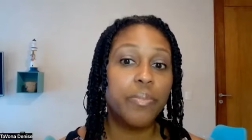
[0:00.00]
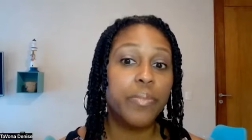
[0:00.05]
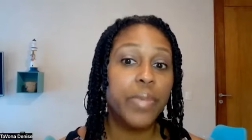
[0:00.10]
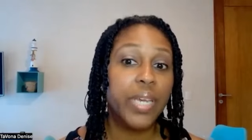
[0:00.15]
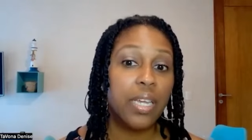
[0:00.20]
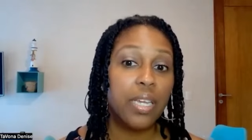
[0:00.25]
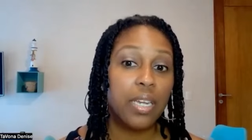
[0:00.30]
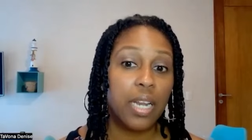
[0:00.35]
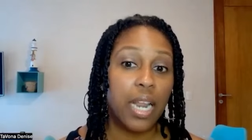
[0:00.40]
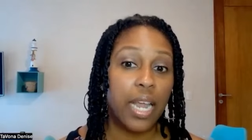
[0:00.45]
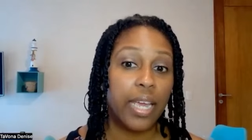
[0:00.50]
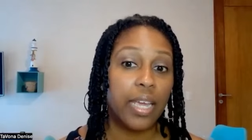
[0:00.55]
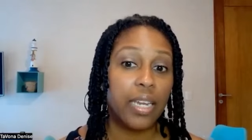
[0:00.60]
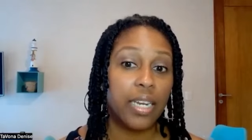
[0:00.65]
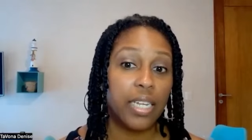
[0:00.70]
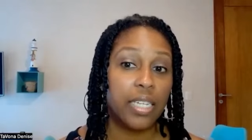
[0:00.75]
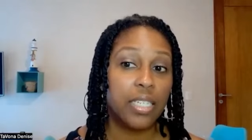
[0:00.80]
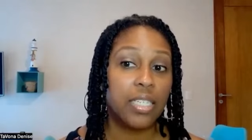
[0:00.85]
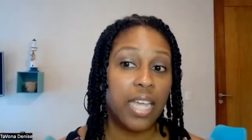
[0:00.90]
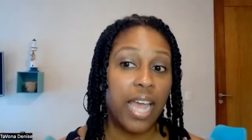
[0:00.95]
mid. Like,
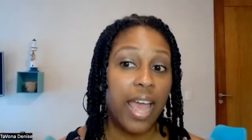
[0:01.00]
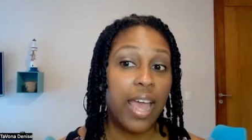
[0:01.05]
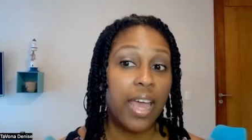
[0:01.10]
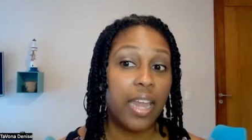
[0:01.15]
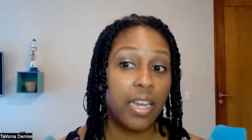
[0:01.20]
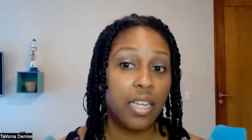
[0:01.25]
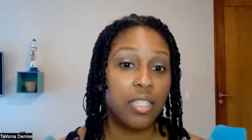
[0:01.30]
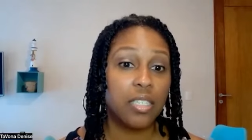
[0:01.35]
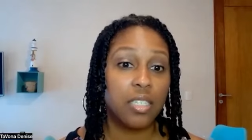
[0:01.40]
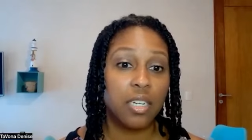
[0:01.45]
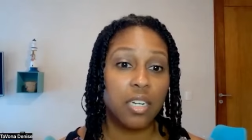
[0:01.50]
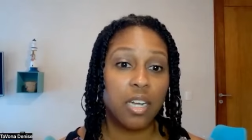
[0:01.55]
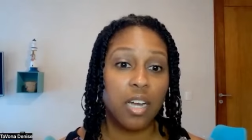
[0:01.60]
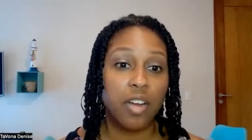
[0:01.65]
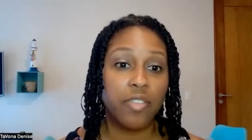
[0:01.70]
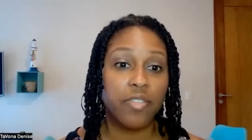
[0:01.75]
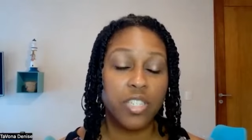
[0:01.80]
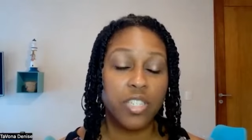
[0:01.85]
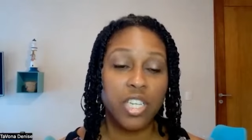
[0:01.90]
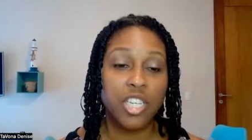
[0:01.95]
let's add into the
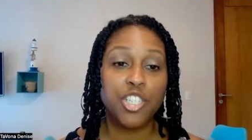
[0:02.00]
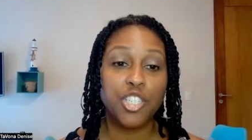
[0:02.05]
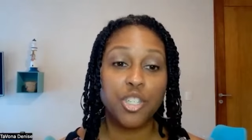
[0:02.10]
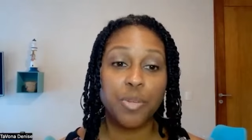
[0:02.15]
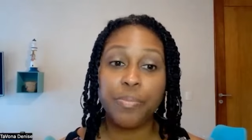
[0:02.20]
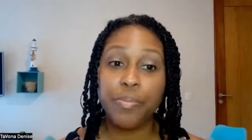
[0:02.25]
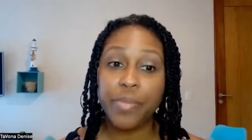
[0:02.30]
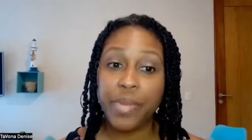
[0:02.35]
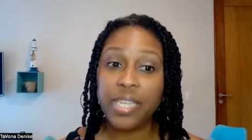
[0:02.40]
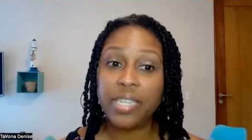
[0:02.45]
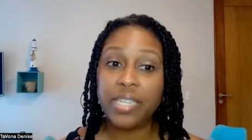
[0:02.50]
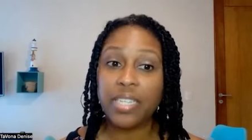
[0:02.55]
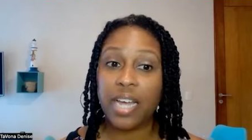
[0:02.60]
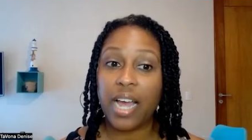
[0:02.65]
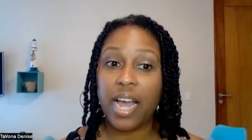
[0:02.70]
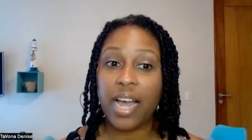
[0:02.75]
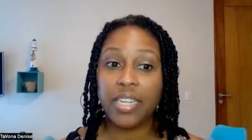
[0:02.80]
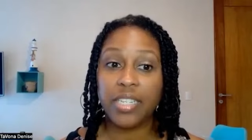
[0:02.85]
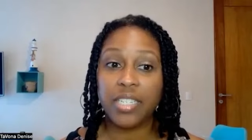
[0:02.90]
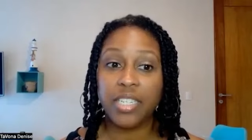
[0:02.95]
conversation mid
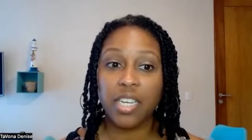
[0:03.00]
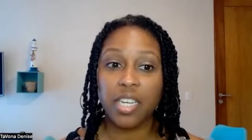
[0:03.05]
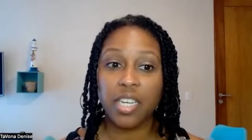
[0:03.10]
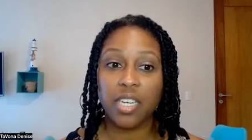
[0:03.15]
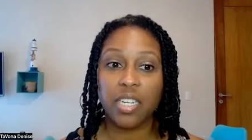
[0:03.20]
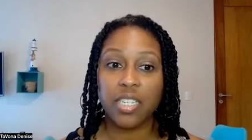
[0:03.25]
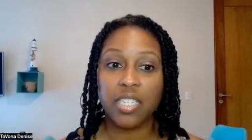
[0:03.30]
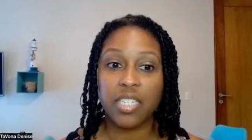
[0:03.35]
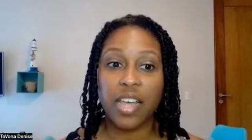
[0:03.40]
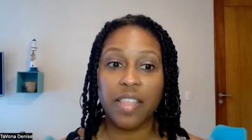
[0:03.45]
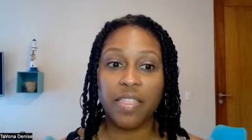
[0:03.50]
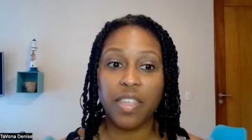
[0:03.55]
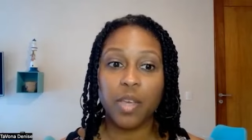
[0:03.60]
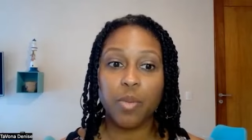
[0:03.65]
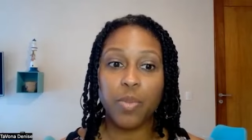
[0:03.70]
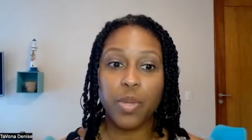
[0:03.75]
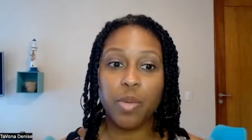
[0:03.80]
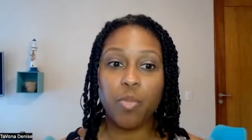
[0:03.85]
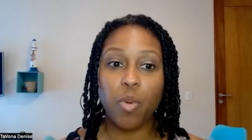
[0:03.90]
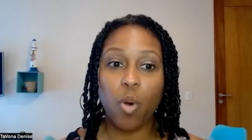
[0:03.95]
to high ticket because I
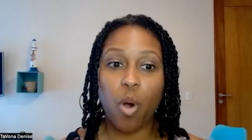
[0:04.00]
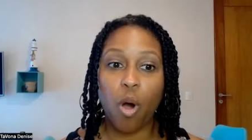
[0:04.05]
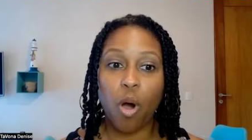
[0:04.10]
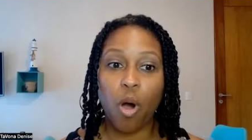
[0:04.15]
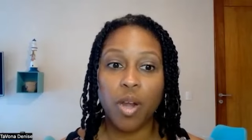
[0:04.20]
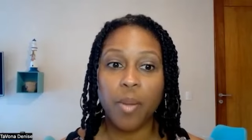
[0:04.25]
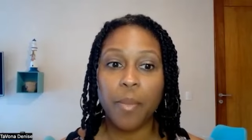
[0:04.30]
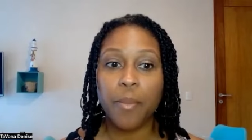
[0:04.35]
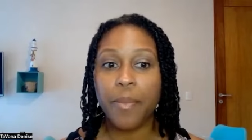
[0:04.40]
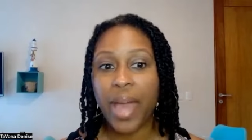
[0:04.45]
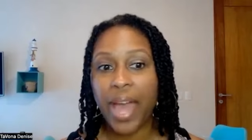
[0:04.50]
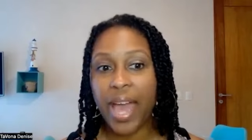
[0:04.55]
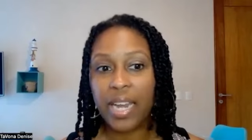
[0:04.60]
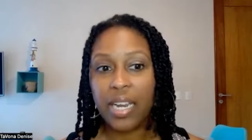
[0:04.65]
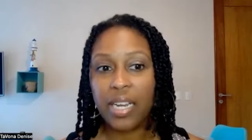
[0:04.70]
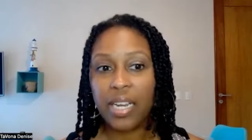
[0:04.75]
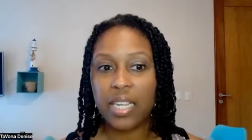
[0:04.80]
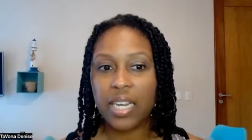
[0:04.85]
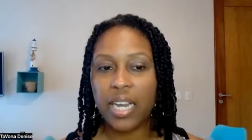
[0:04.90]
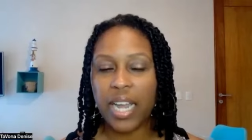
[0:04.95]
think yeah. people
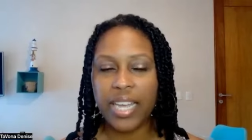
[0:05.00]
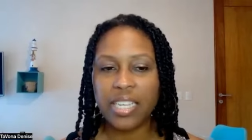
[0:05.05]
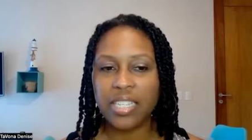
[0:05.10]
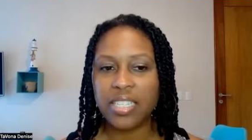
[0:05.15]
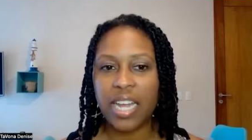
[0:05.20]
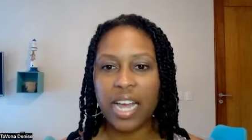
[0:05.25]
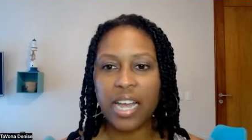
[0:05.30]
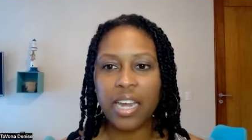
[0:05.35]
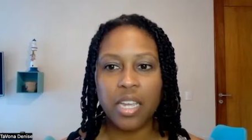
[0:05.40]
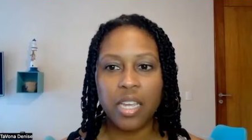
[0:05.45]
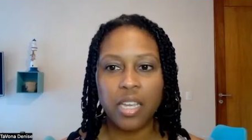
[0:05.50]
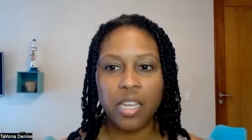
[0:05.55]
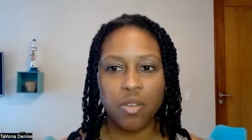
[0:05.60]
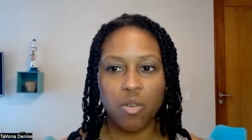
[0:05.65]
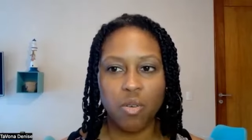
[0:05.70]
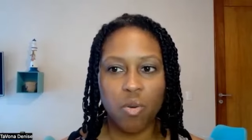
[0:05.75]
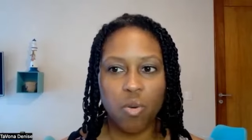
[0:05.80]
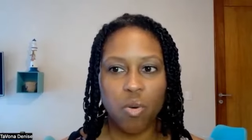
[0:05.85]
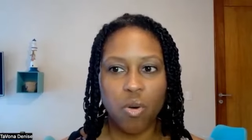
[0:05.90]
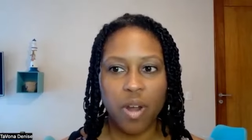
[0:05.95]
automatically like it's not an
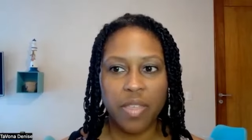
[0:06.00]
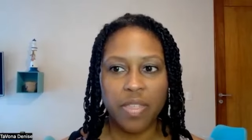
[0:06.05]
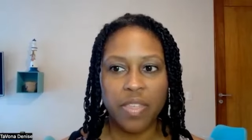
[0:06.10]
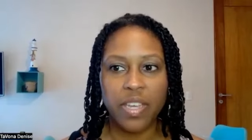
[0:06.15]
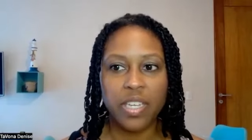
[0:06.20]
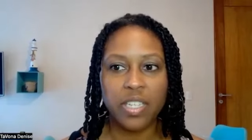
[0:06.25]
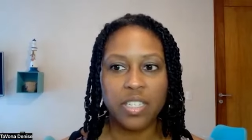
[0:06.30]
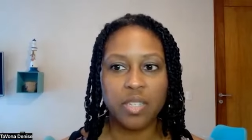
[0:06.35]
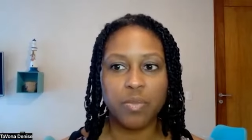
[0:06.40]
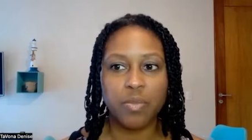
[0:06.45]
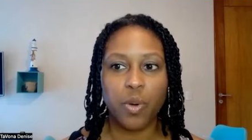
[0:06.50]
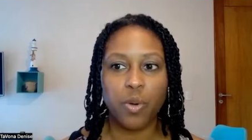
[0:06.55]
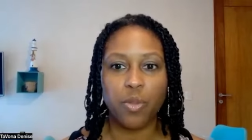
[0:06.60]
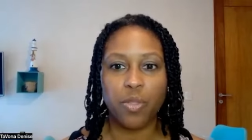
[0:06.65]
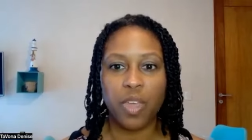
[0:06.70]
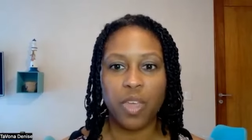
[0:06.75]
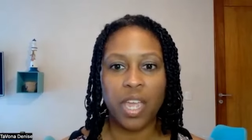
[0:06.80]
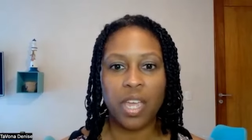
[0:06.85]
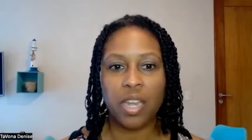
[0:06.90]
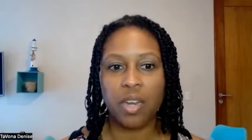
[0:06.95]
either or. I think it's a both
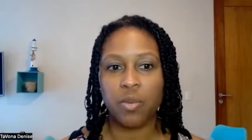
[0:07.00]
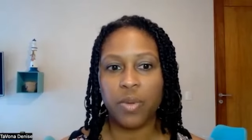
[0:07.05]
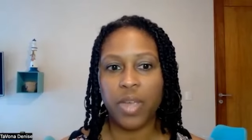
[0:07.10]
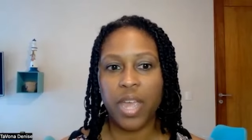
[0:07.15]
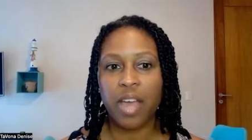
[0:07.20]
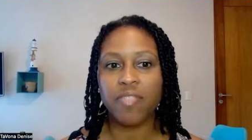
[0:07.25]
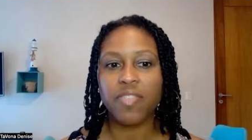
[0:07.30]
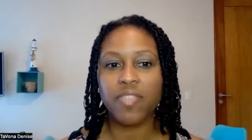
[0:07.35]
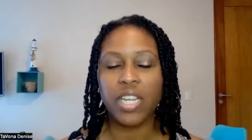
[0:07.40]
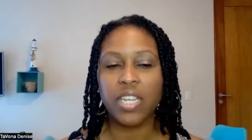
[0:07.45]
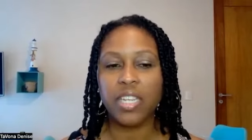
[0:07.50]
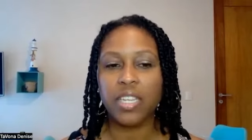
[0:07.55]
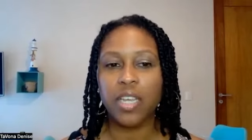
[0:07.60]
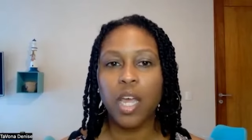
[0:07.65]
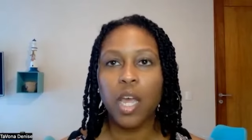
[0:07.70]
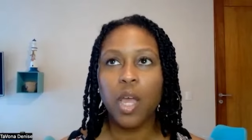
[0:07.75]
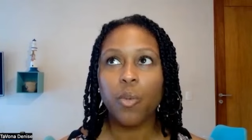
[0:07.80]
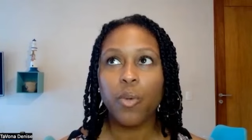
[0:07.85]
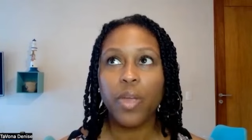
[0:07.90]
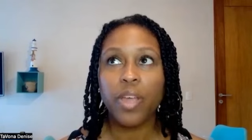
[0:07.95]
yeah. and, and we have to
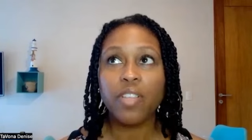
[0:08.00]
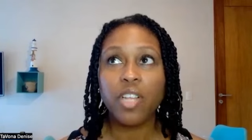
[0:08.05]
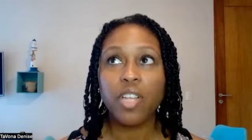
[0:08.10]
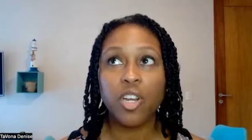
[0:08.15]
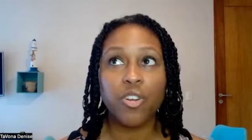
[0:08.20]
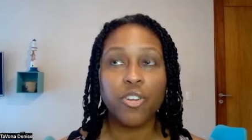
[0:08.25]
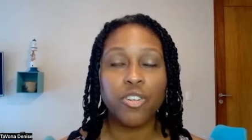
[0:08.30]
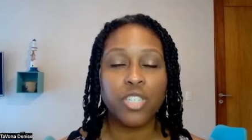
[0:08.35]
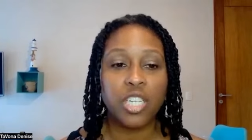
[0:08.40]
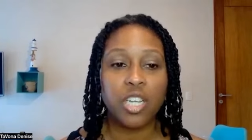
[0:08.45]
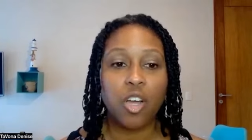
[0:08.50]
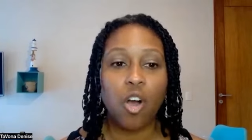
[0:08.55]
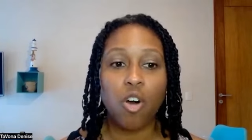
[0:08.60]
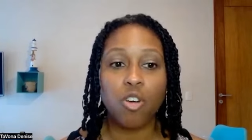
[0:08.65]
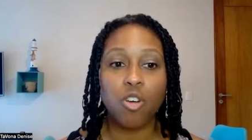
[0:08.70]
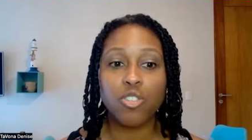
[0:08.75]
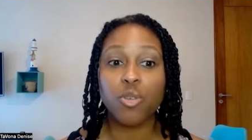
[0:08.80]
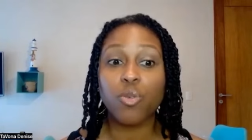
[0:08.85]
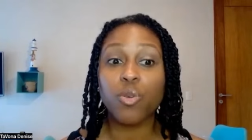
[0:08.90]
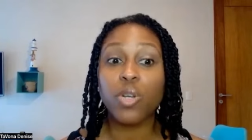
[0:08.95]
we have to learn to
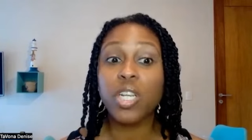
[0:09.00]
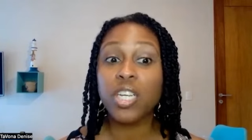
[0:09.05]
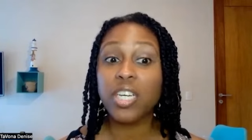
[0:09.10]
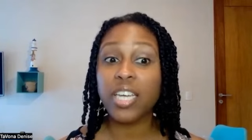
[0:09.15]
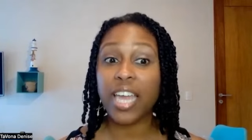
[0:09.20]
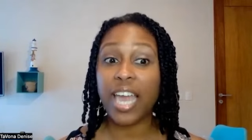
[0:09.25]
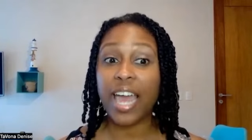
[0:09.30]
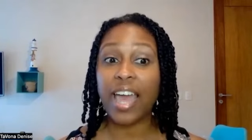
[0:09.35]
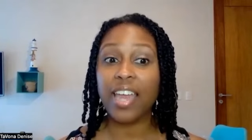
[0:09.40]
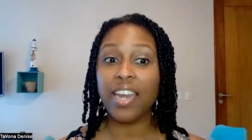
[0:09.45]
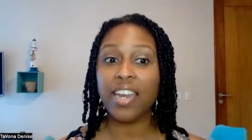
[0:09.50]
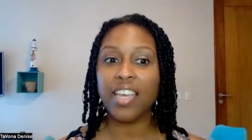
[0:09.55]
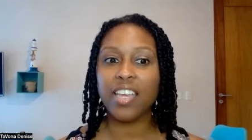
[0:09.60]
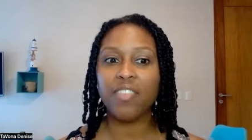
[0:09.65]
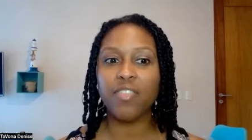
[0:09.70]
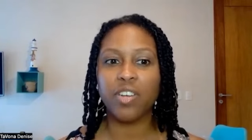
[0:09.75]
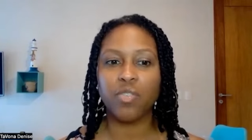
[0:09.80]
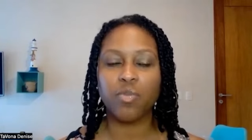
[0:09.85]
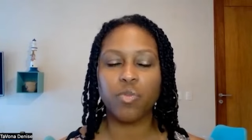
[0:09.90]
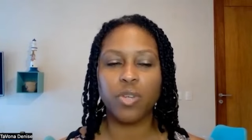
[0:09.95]
also look at
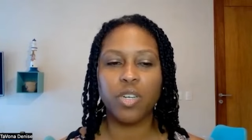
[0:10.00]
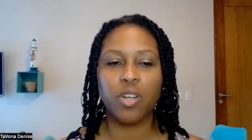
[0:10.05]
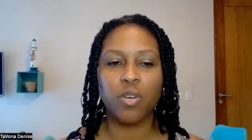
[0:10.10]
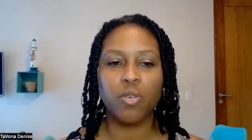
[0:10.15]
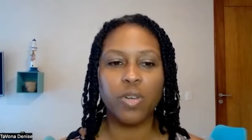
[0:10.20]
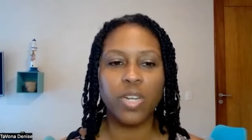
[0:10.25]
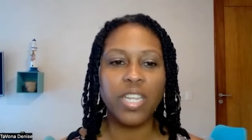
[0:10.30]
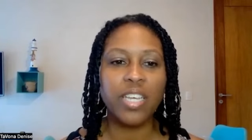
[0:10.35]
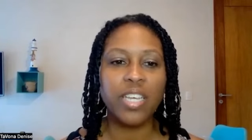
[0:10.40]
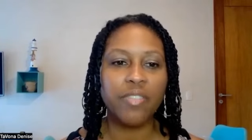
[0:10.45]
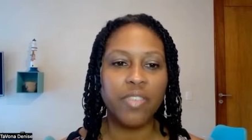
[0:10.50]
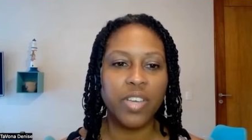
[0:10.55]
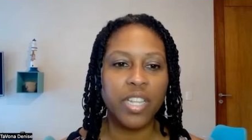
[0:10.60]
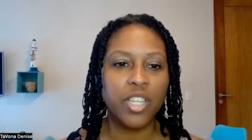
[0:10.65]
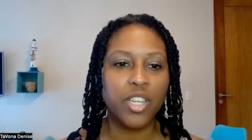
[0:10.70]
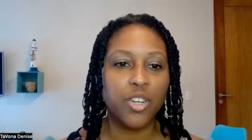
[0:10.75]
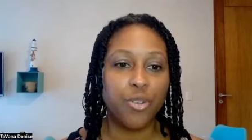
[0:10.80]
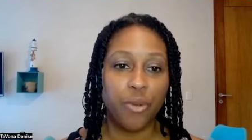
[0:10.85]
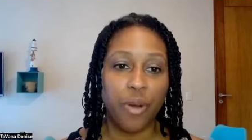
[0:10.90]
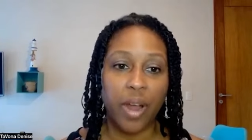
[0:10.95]
even if we yeah. don't live in
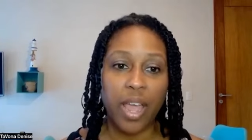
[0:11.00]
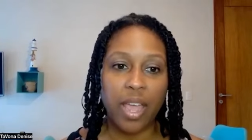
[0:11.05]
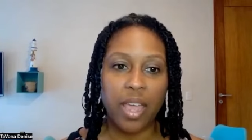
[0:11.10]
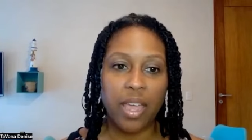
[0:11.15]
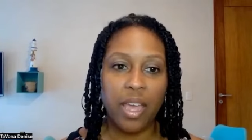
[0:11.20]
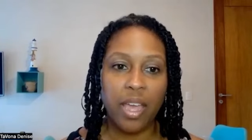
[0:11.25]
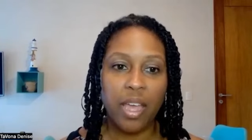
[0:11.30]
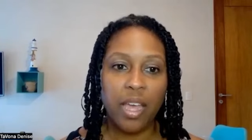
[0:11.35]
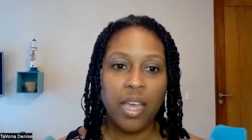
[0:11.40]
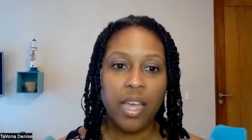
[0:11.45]
the gray.